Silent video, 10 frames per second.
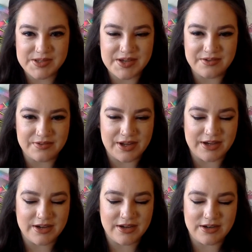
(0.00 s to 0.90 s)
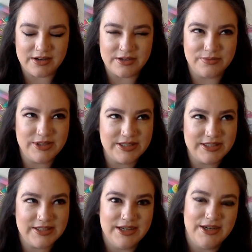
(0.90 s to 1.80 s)
of like,
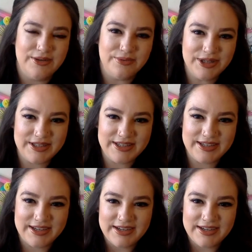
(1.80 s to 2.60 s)
really? Really?